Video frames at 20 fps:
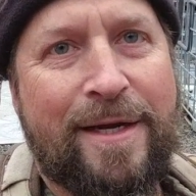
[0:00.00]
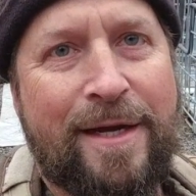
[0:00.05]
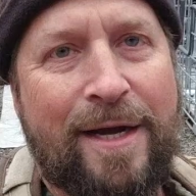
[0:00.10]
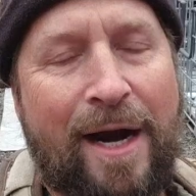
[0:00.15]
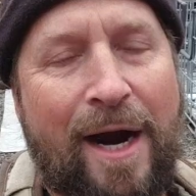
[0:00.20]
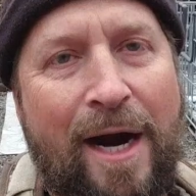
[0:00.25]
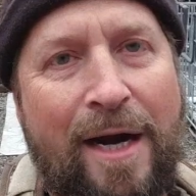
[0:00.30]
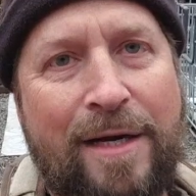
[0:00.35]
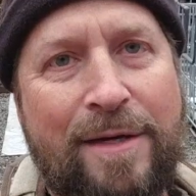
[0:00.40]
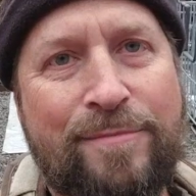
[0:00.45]

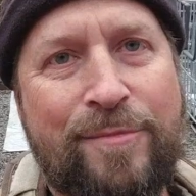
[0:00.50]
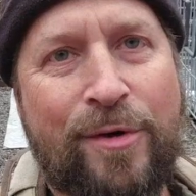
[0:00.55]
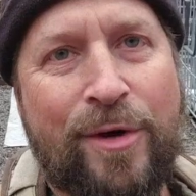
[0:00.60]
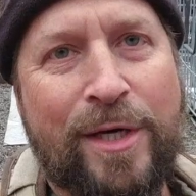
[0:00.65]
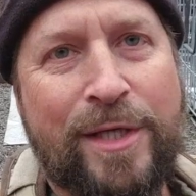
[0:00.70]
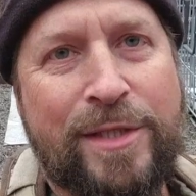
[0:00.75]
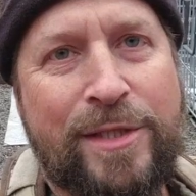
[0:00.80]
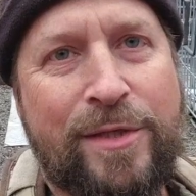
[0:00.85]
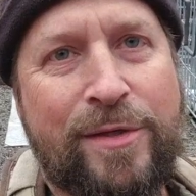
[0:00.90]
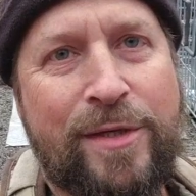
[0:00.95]
All right, good
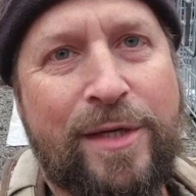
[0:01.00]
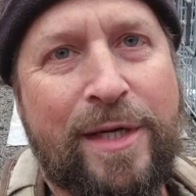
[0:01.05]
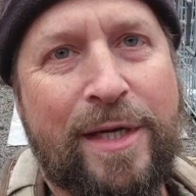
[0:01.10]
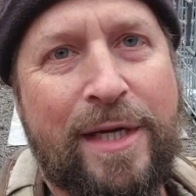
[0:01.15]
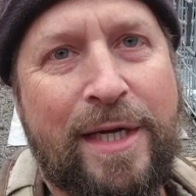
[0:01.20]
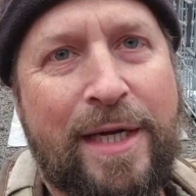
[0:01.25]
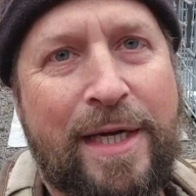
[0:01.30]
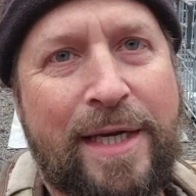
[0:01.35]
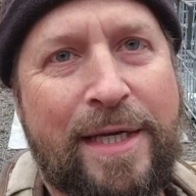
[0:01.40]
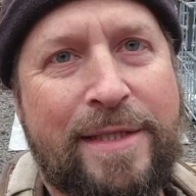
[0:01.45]
morning to you.
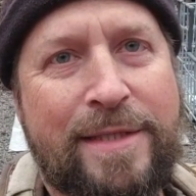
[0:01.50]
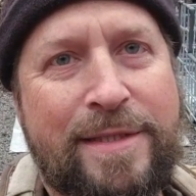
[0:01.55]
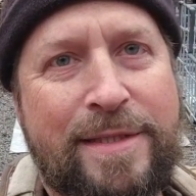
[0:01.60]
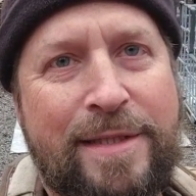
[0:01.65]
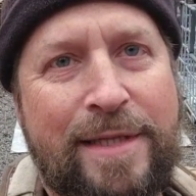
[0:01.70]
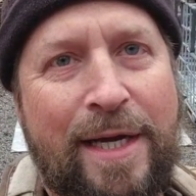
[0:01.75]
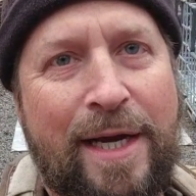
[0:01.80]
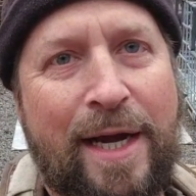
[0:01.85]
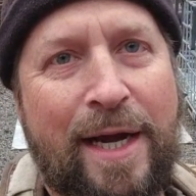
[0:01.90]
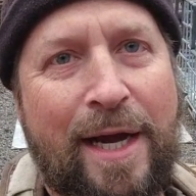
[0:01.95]

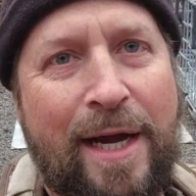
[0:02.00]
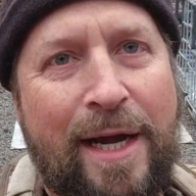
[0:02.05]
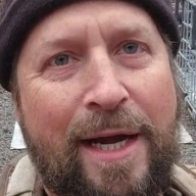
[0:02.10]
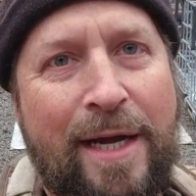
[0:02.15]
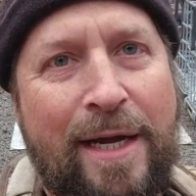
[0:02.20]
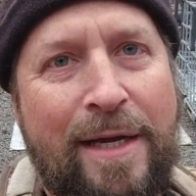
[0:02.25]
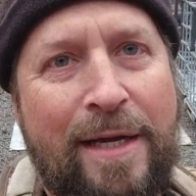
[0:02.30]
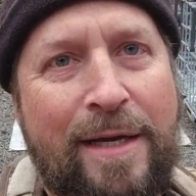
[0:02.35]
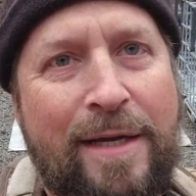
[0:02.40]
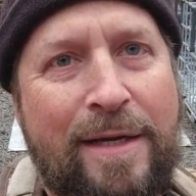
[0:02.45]
It's
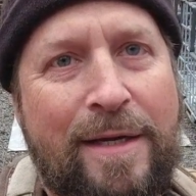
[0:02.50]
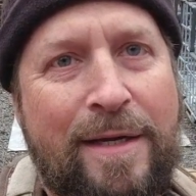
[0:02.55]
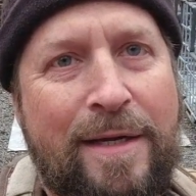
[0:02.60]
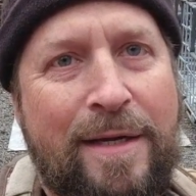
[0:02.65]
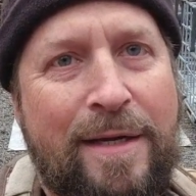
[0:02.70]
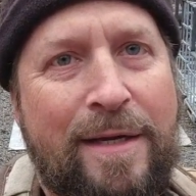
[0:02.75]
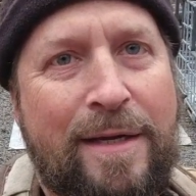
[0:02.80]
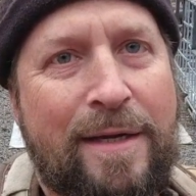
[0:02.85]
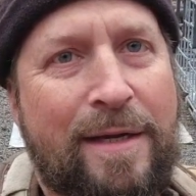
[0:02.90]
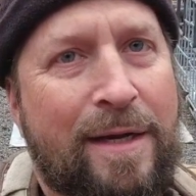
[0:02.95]

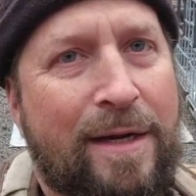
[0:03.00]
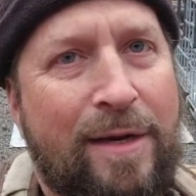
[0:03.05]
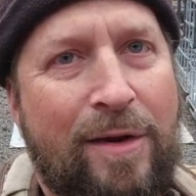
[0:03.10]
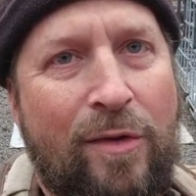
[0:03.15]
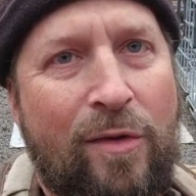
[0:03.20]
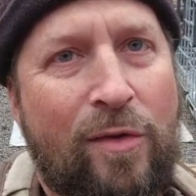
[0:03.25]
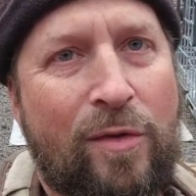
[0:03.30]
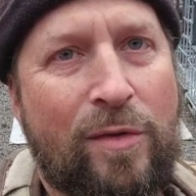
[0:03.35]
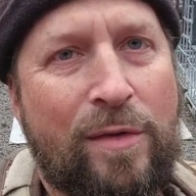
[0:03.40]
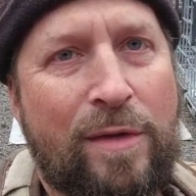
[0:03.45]

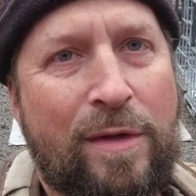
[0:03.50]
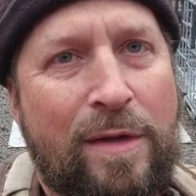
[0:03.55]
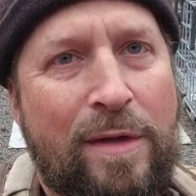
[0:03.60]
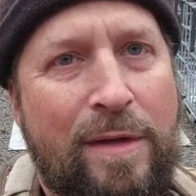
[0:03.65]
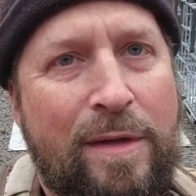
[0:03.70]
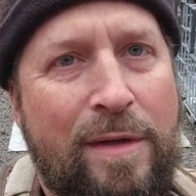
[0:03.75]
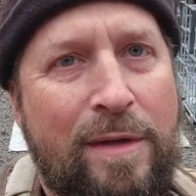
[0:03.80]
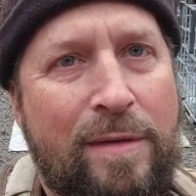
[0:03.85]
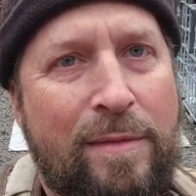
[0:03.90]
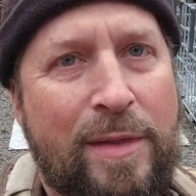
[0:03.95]
cold
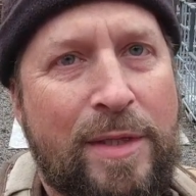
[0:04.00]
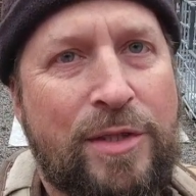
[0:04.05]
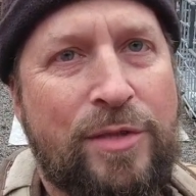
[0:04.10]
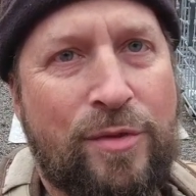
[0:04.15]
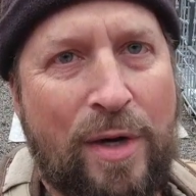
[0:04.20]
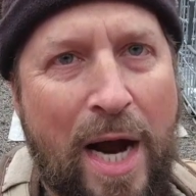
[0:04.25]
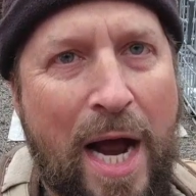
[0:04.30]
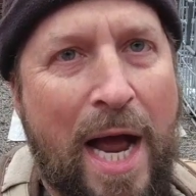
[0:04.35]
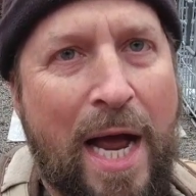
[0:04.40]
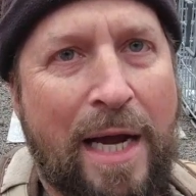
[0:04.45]
but
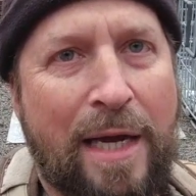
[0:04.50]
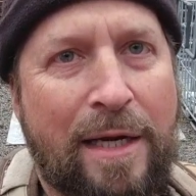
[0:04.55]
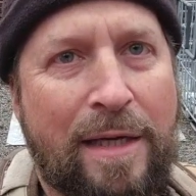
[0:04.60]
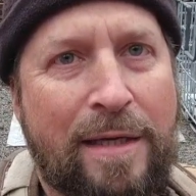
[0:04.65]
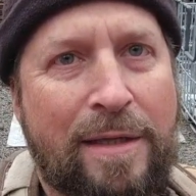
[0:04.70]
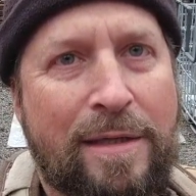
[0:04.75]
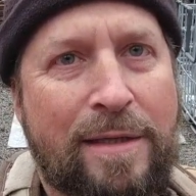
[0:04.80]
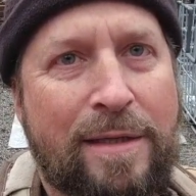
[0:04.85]
dry,